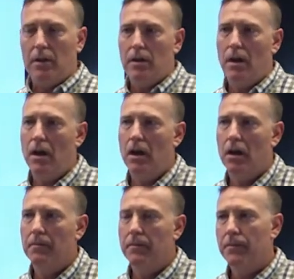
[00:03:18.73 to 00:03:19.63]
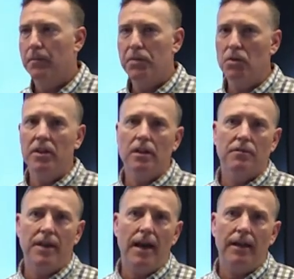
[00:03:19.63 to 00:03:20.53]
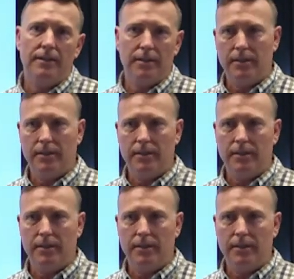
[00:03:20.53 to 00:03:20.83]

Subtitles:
The beauty of that